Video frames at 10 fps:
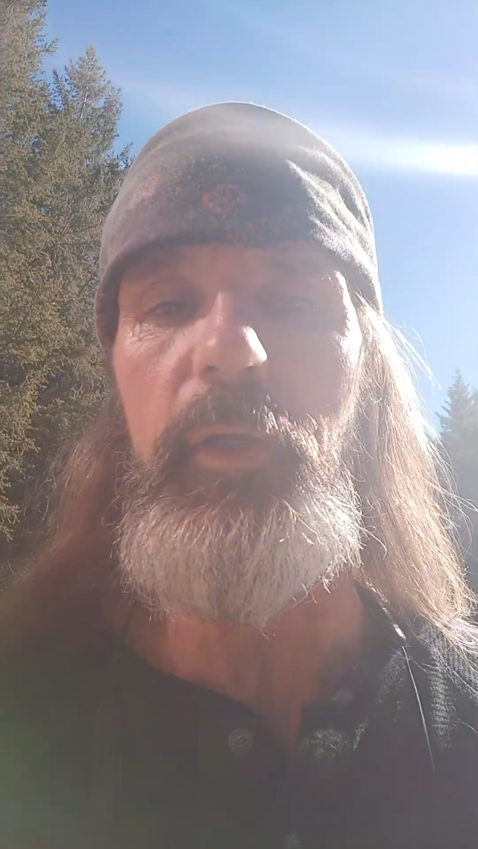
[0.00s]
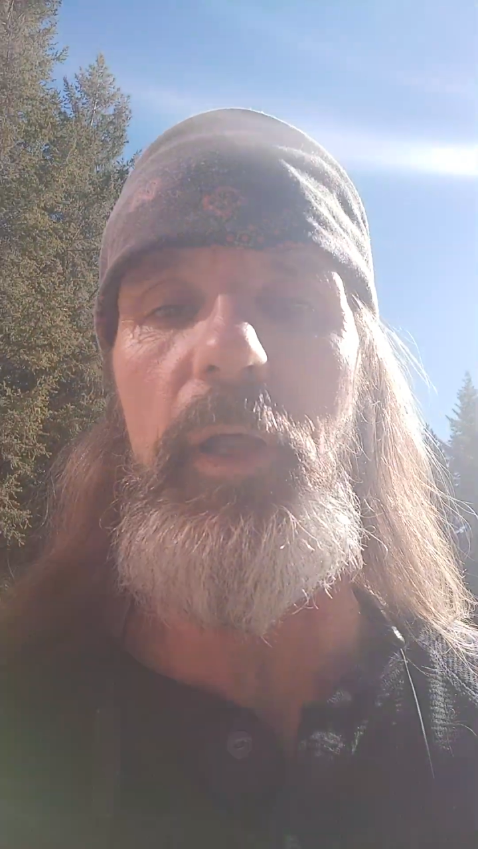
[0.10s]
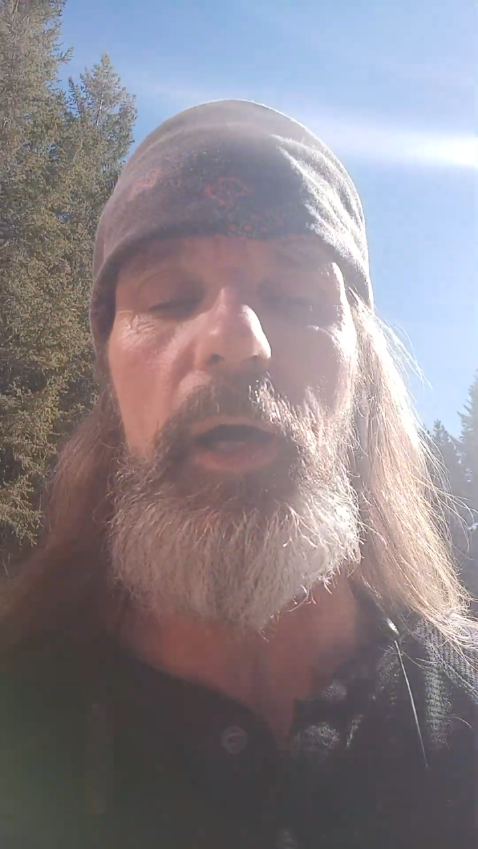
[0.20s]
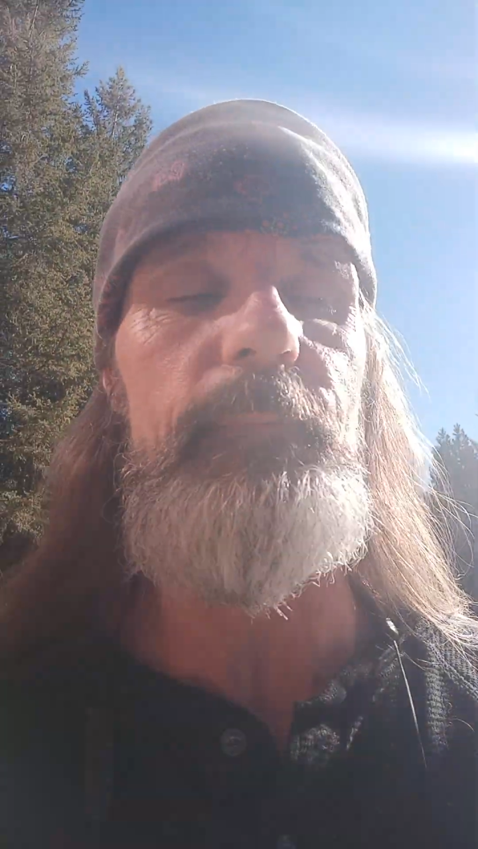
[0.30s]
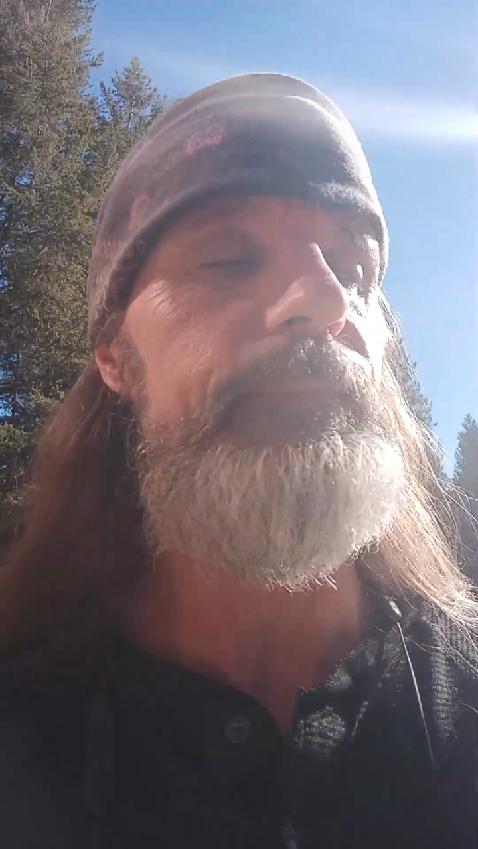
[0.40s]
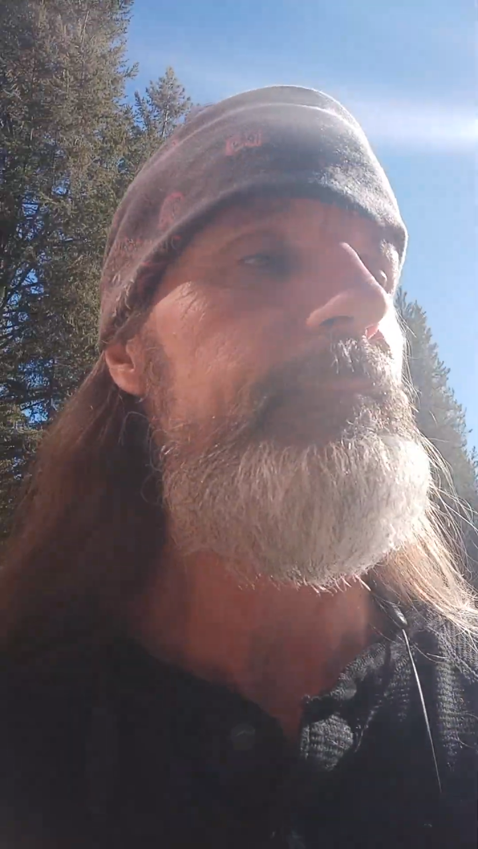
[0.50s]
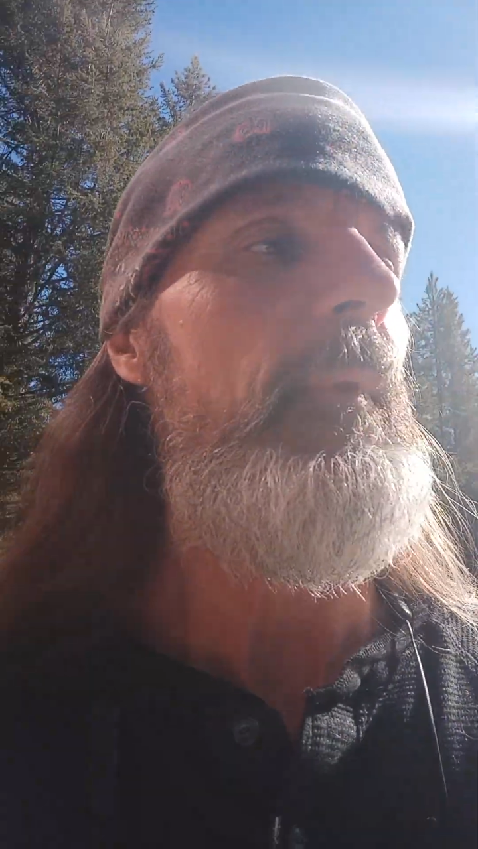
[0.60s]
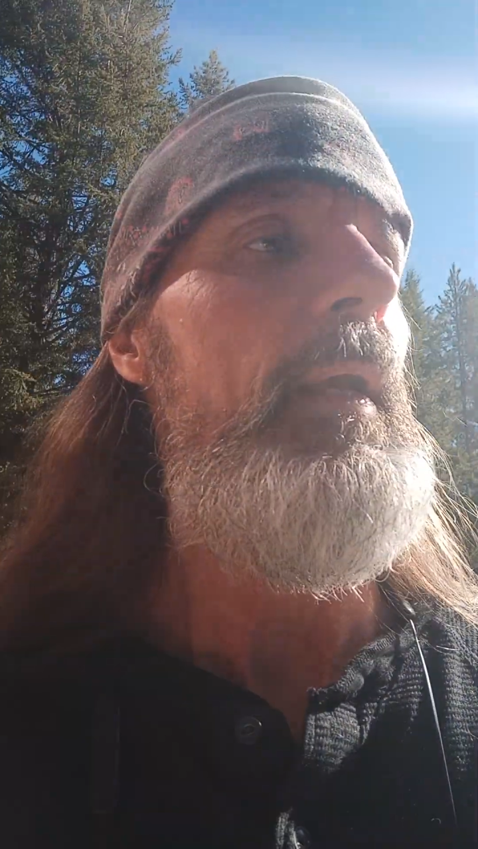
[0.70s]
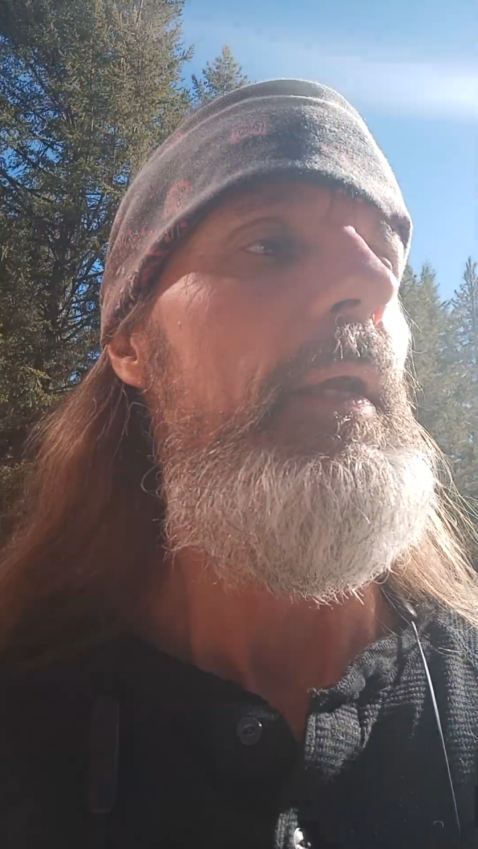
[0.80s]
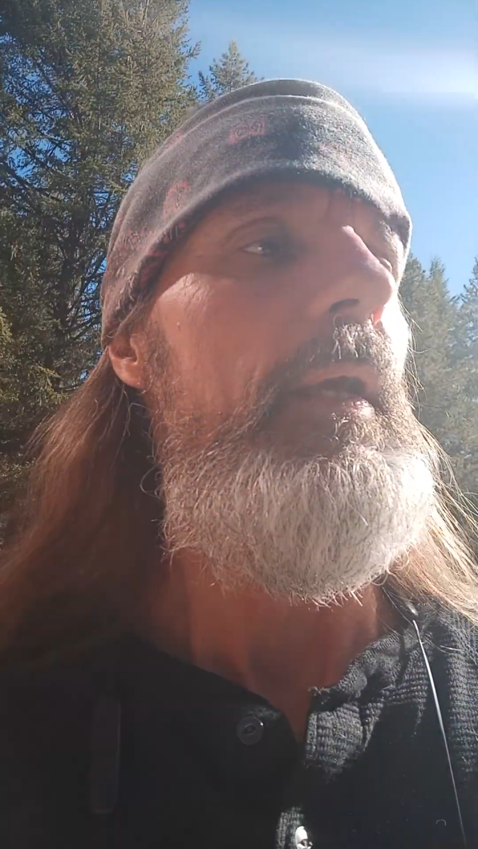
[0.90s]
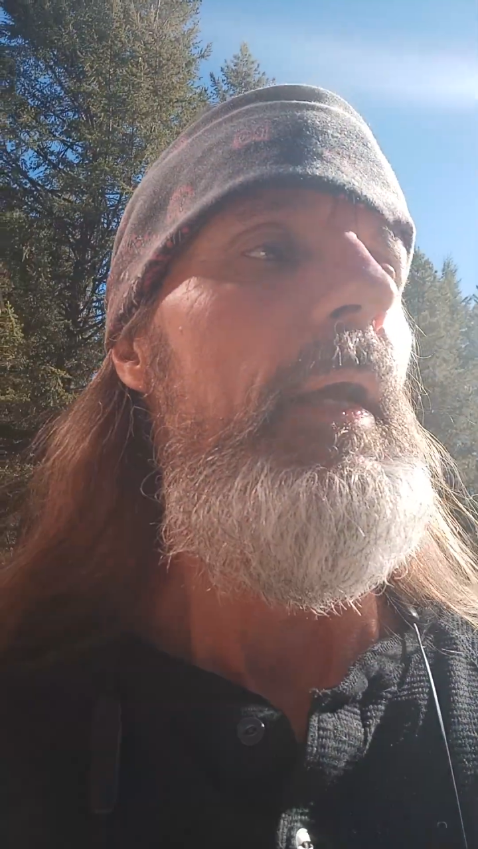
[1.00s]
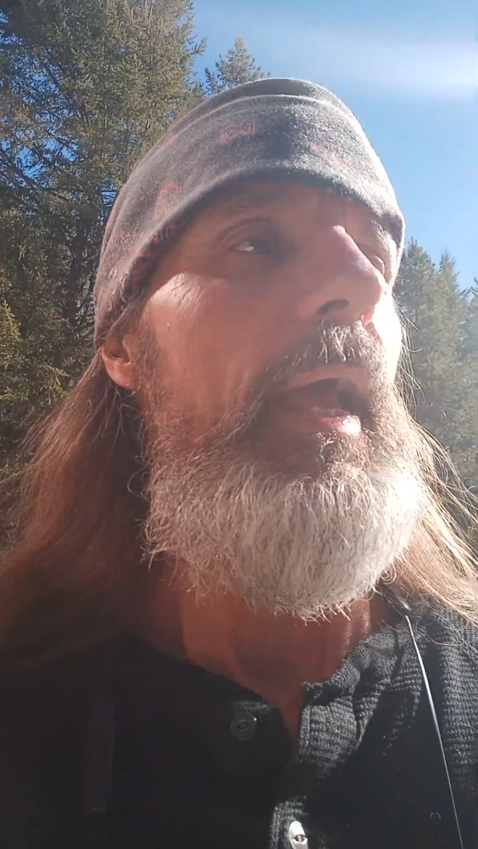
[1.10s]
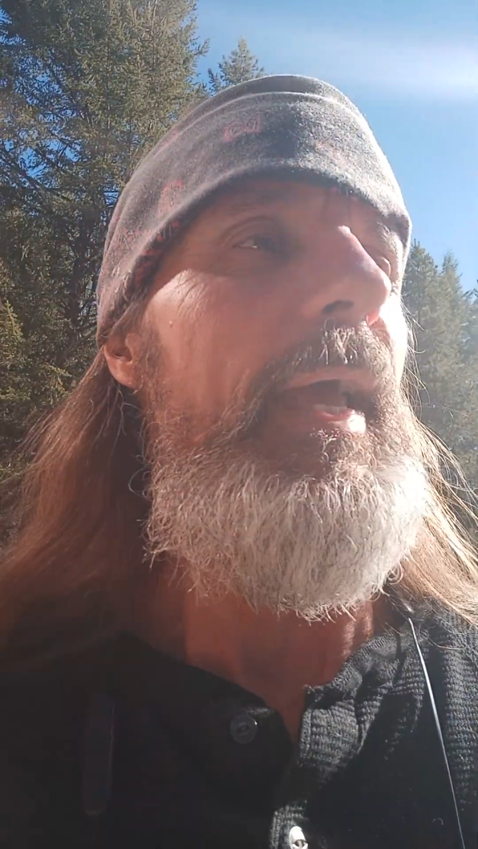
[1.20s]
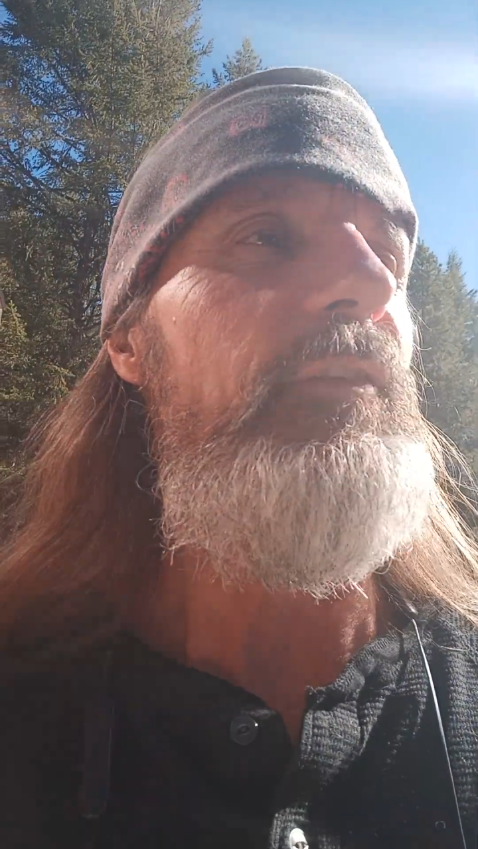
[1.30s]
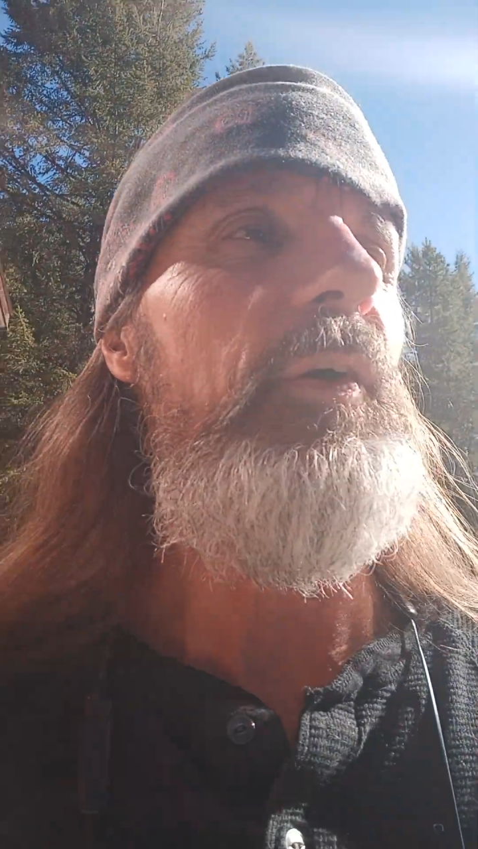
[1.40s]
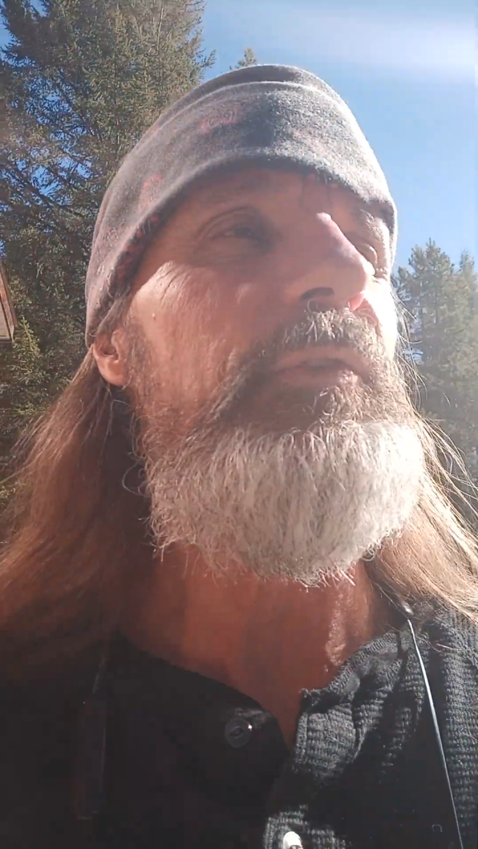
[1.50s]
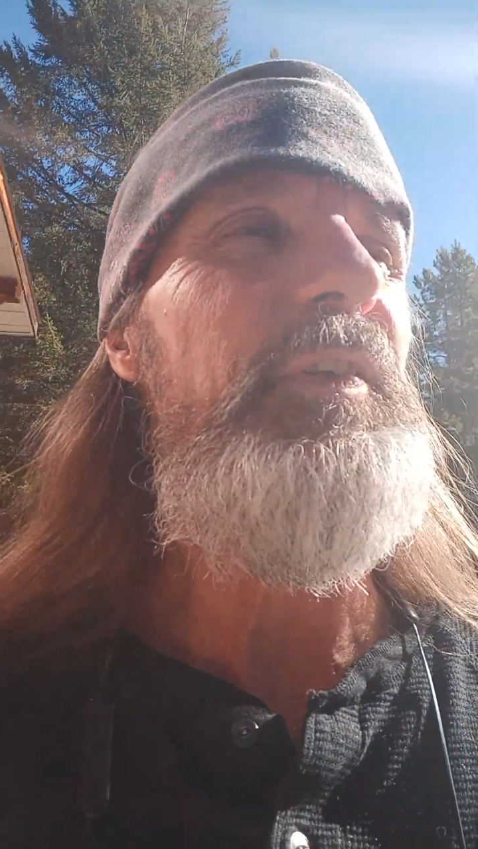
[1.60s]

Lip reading: the law. And so